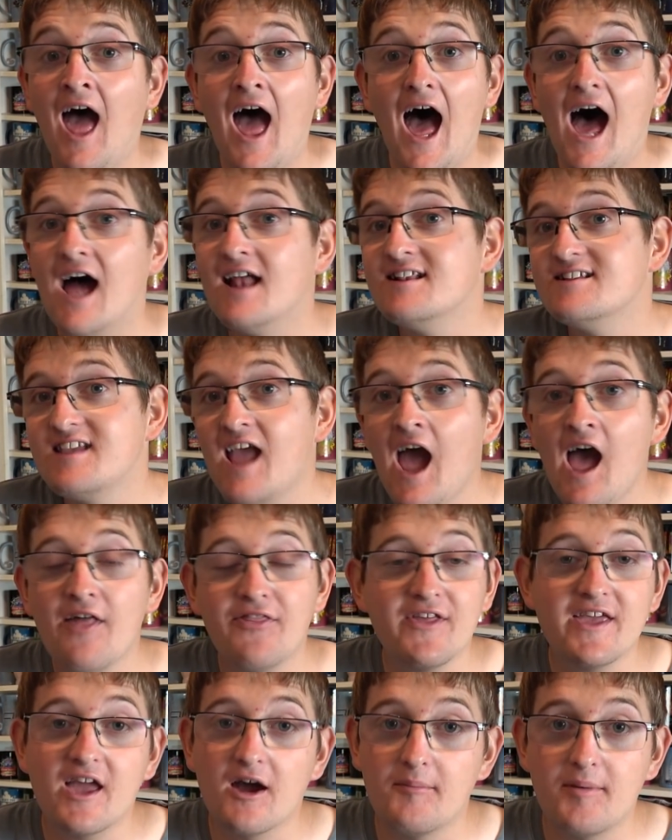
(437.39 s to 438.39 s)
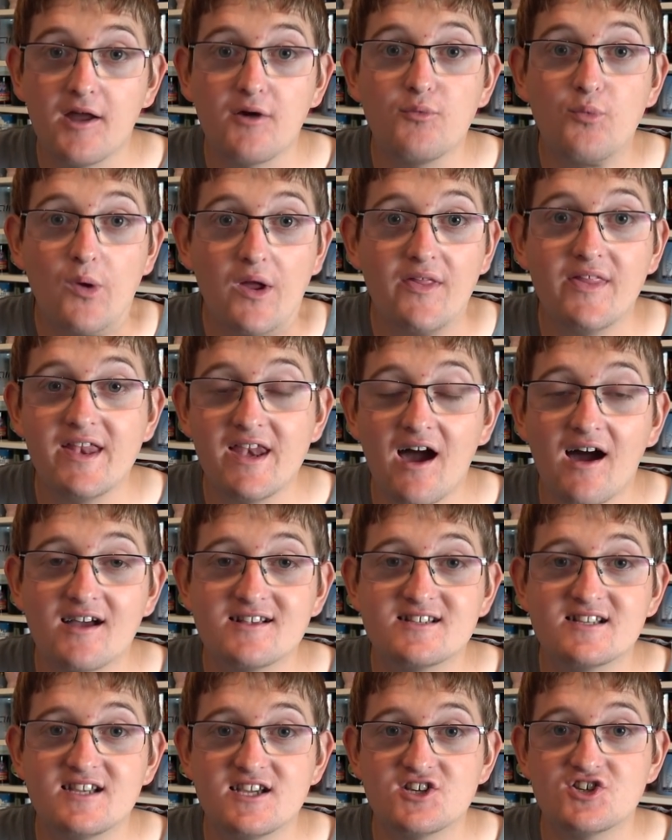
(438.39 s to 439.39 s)
and yeah, I think it'll be a really
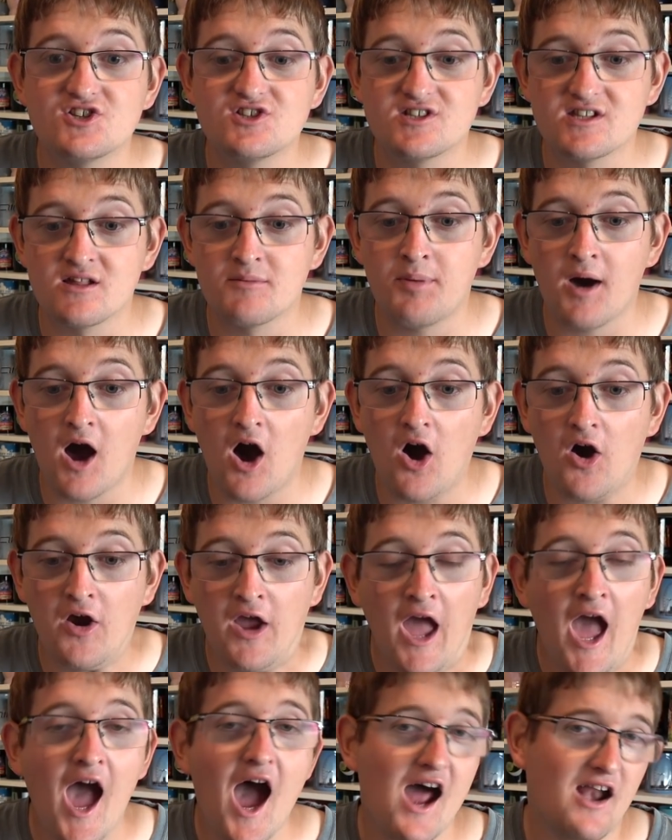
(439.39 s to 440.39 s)
nice addition to the park,